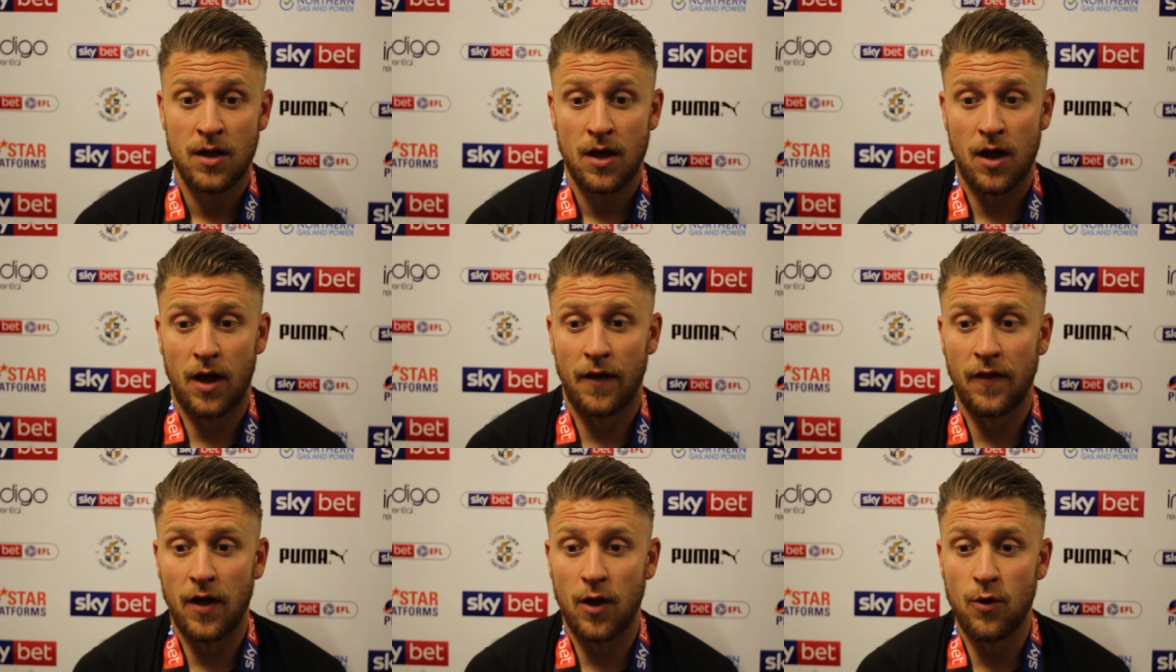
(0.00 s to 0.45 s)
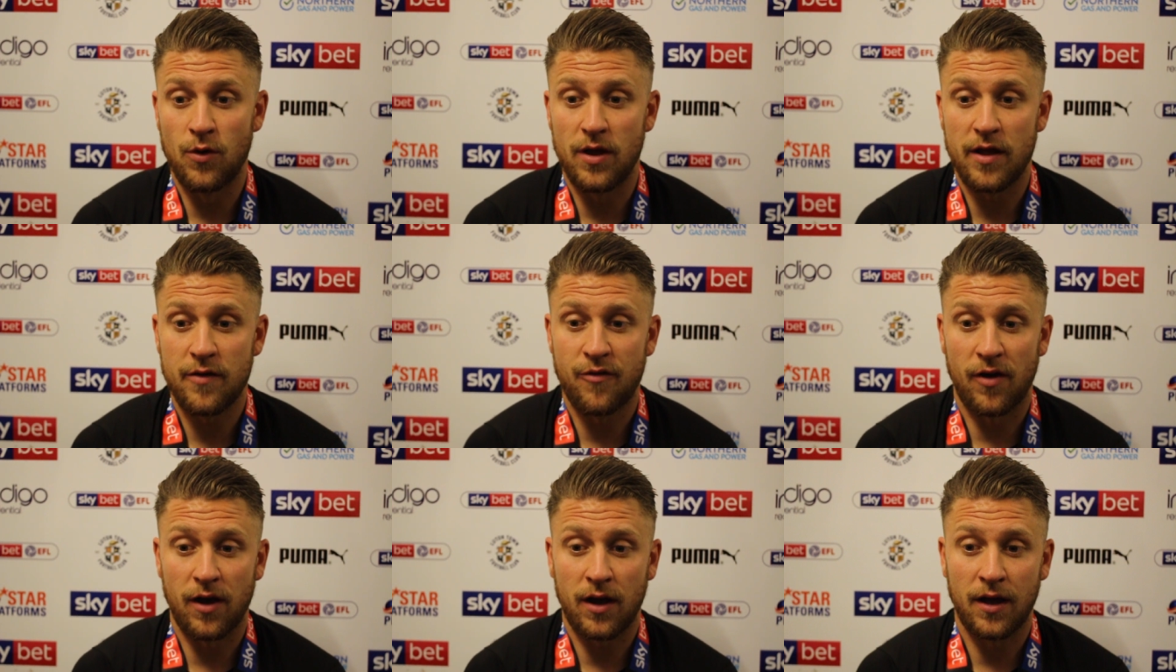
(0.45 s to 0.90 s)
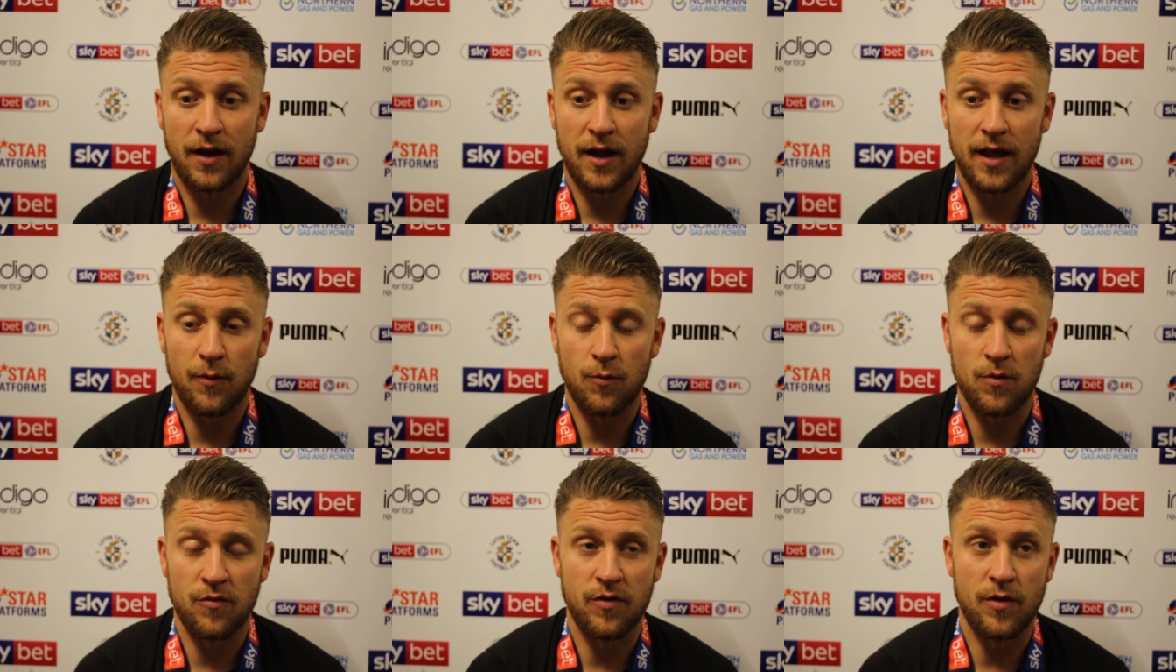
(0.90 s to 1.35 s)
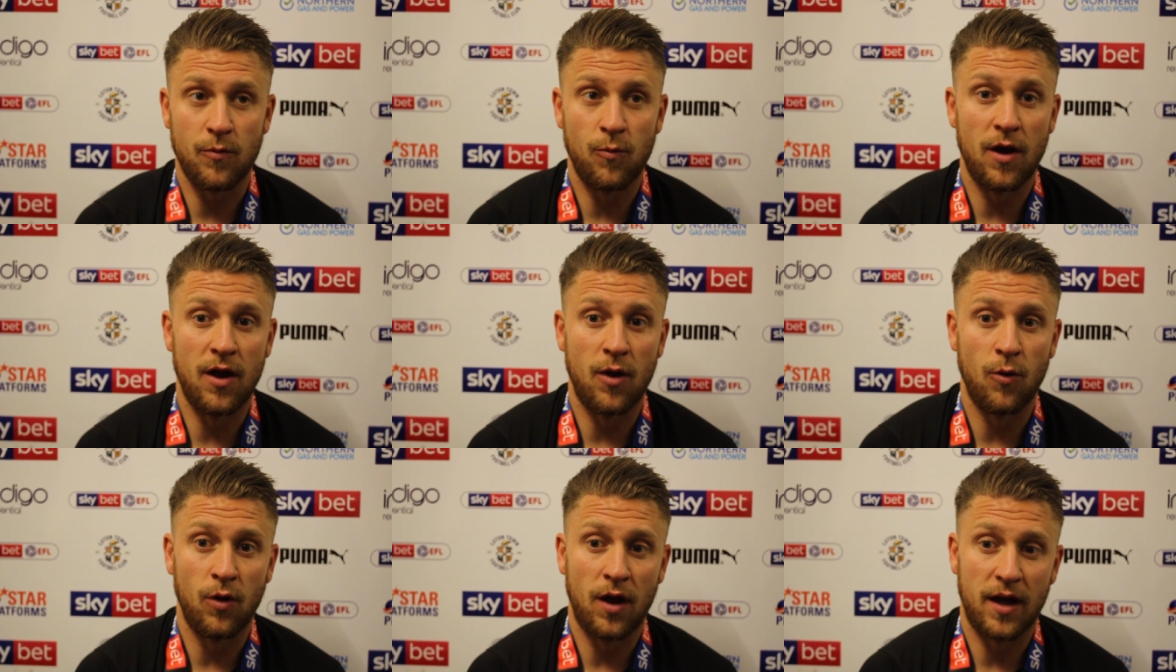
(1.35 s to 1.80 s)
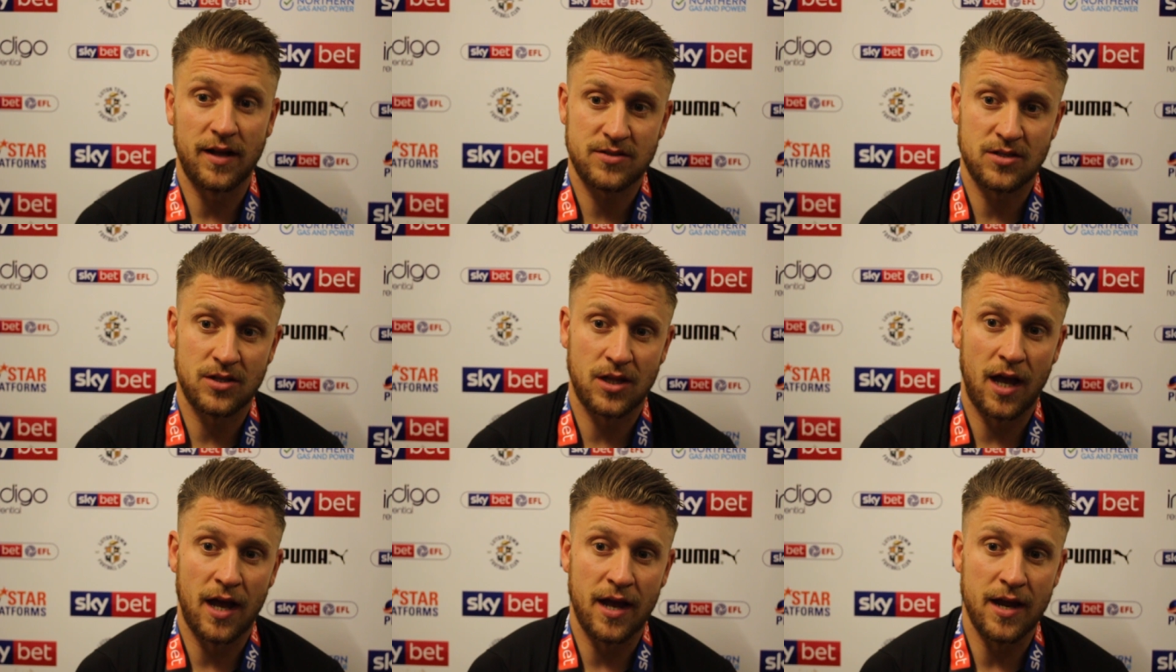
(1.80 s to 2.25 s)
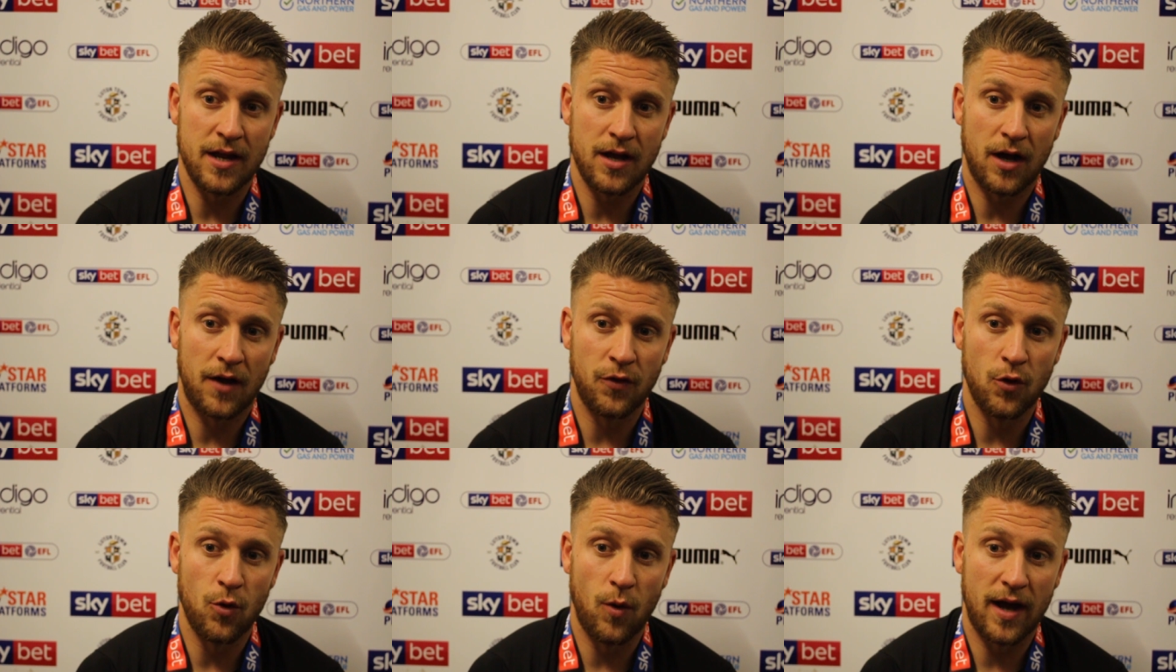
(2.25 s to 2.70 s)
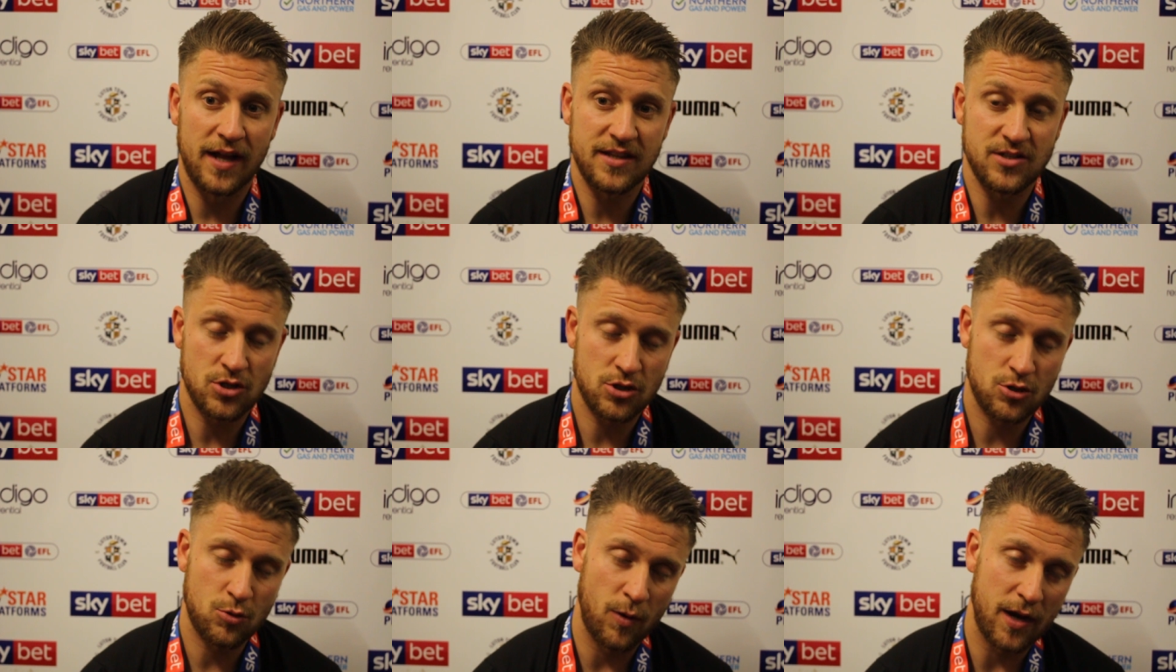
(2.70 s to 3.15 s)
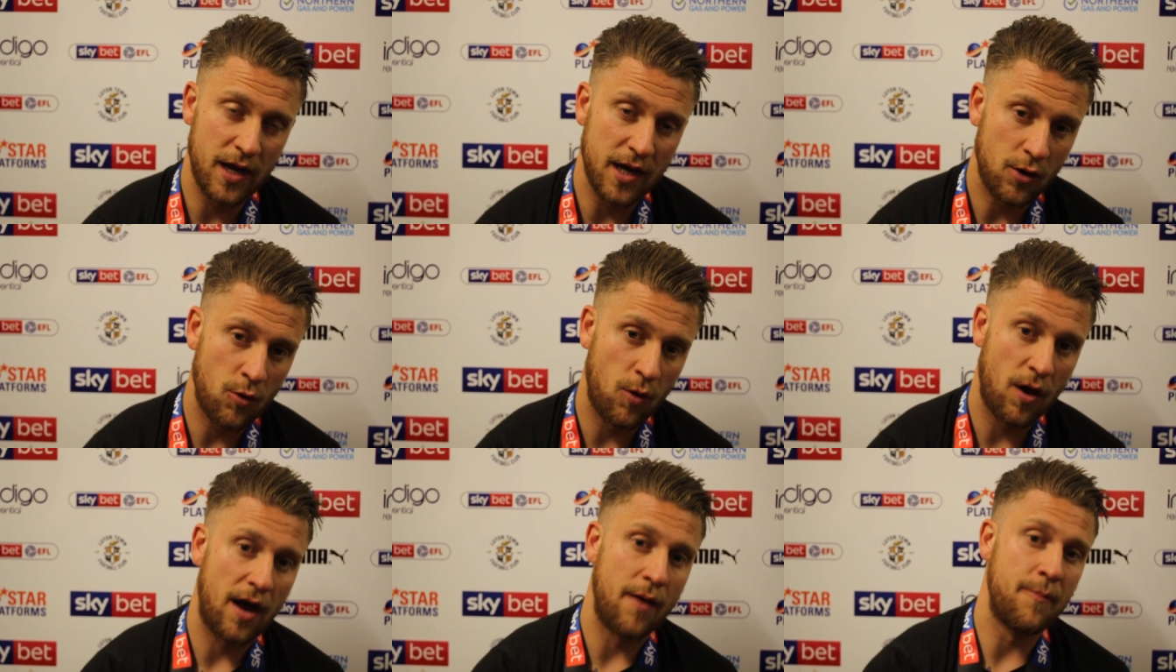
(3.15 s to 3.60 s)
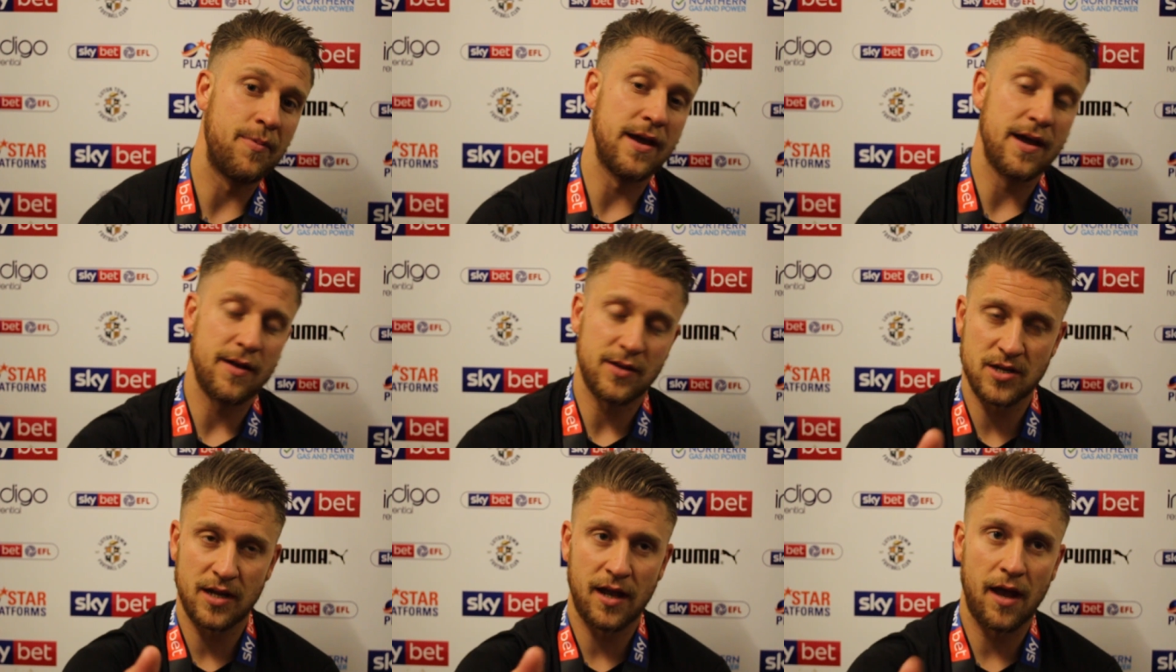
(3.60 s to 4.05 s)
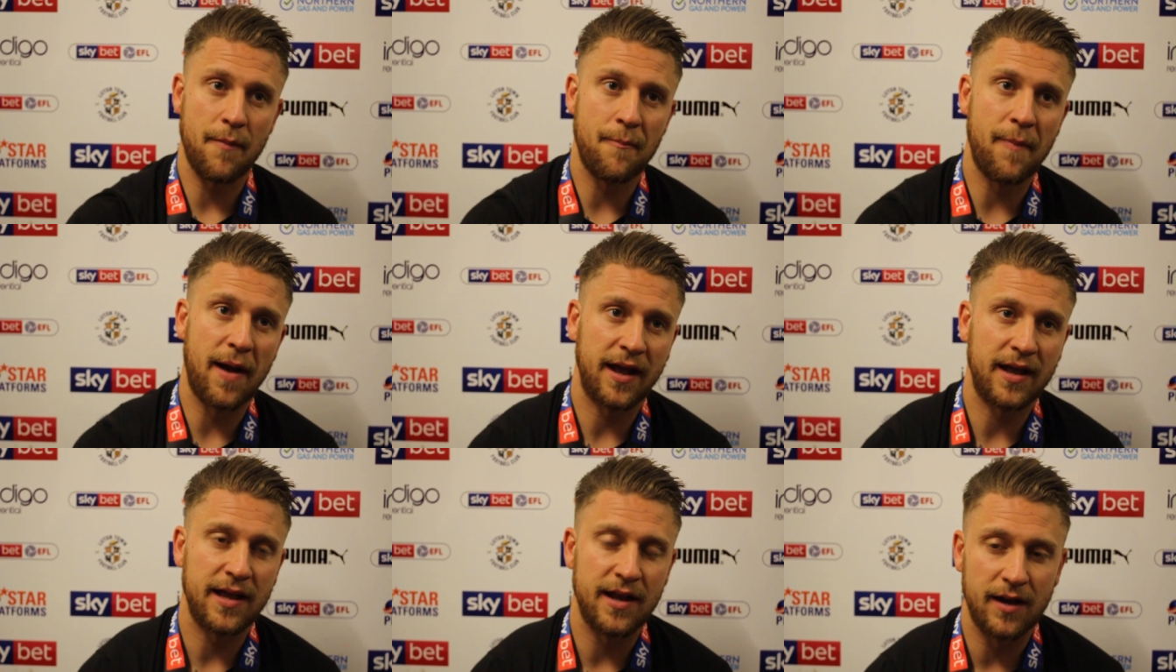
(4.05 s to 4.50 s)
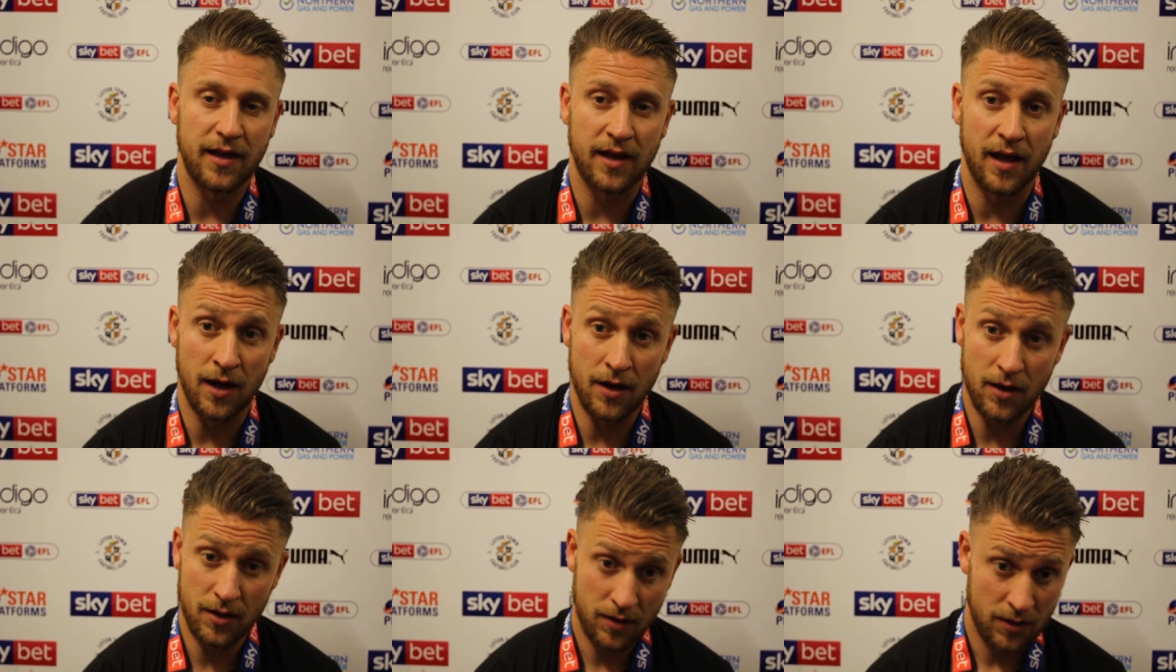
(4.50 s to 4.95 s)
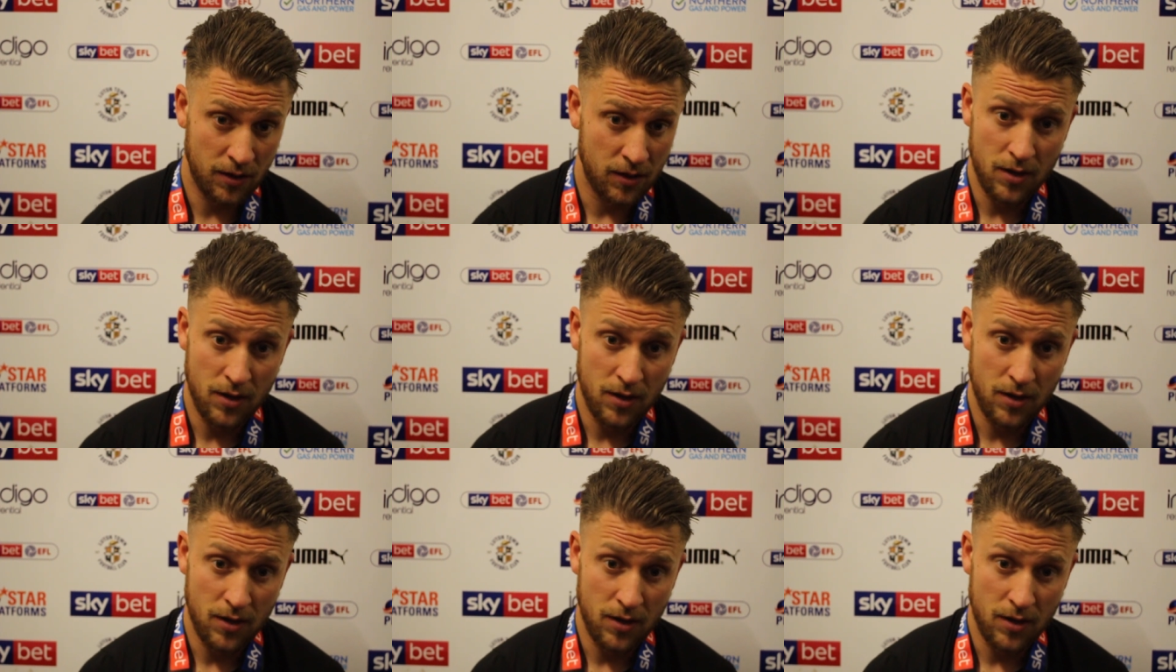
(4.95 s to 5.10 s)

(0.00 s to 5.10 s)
I know that if I connect with it well, like today, I knew I had to swing it quite a bit to get back in again